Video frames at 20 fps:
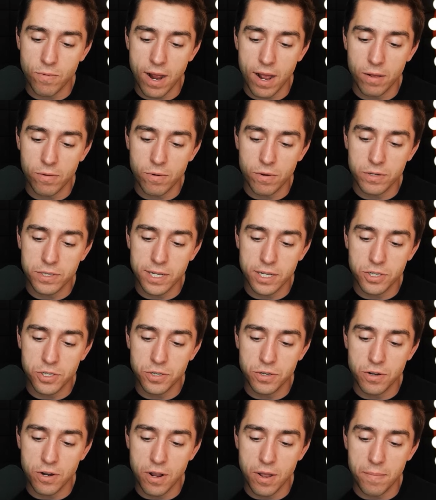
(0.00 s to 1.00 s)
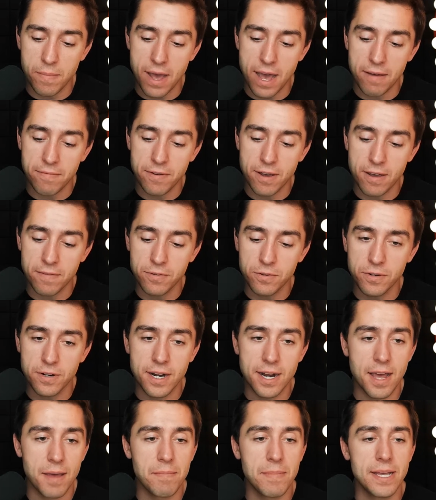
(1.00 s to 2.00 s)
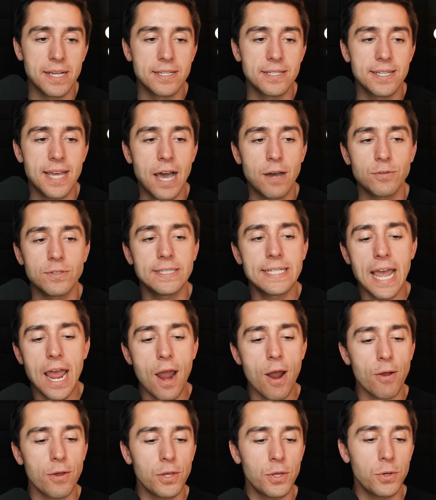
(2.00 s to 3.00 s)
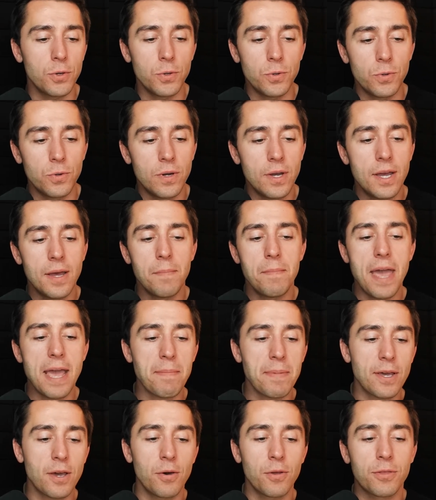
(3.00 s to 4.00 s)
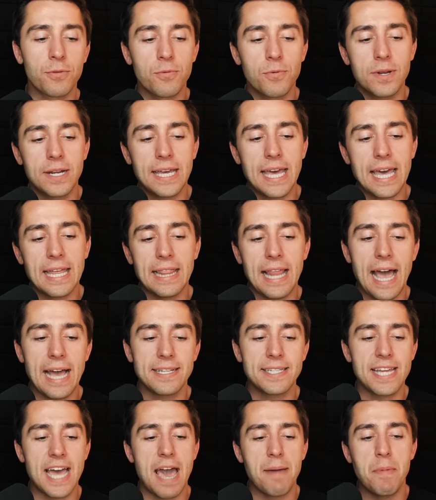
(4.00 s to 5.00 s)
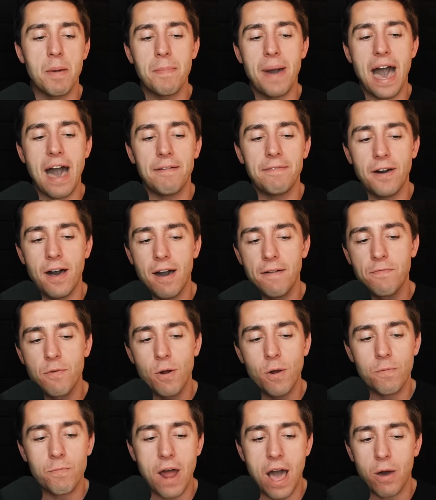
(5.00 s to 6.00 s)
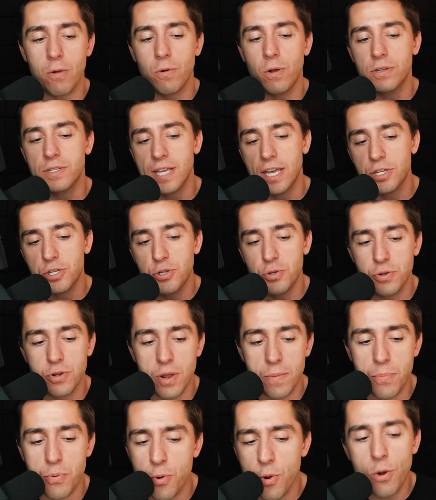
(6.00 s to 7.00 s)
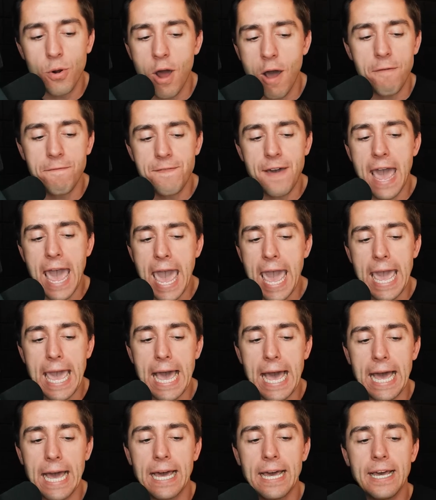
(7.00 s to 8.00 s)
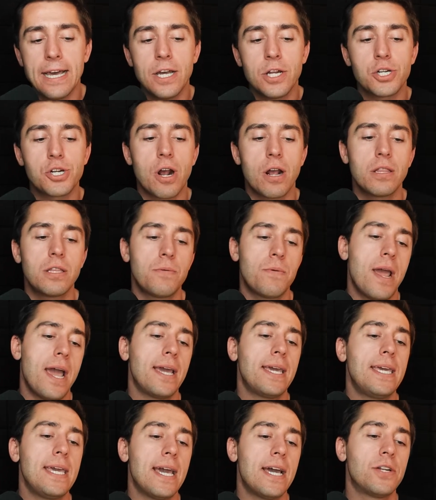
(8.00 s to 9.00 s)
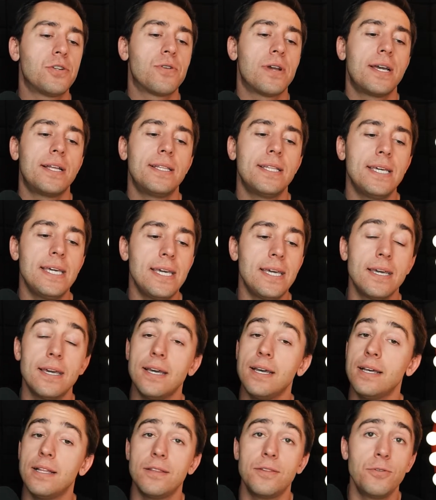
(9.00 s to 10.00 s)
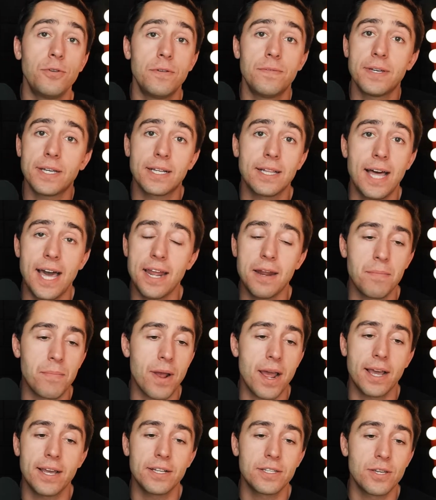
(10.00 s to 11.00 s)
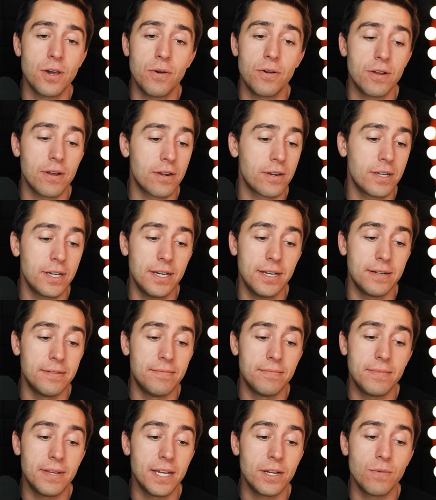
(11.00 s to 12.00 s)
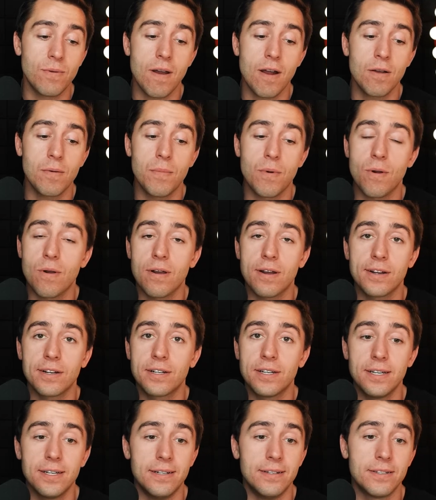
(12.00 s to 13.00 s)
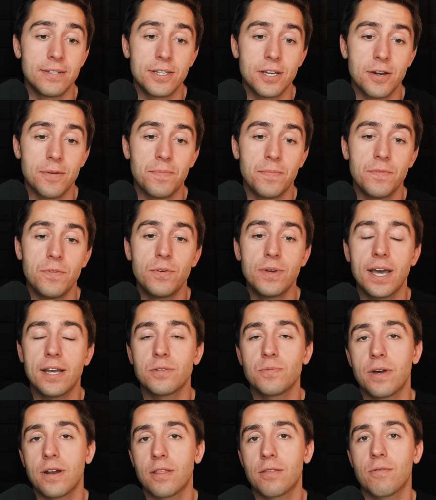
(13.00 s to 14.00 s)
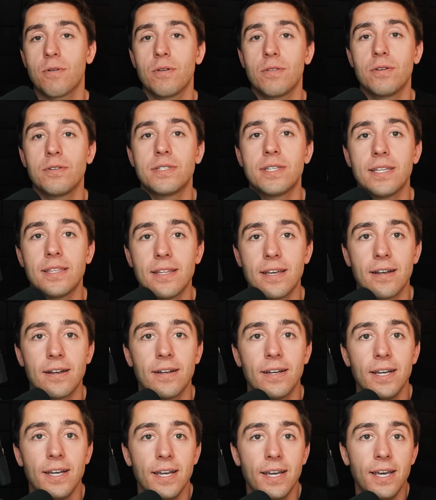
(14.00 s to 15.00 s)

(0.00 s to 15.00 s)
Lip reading: Raul, Rosas Jr., Imavov. Who did I miss? How dare you make me go through it again? Last time, Imavov, Raul, Rosas Jr., Bruno Ferreira, Charlie Radtke, Andrea Lee, Ľudovít, Klein, and Brad Katona are good. Eduardo Mora are good. So if you guys want to throw those in there,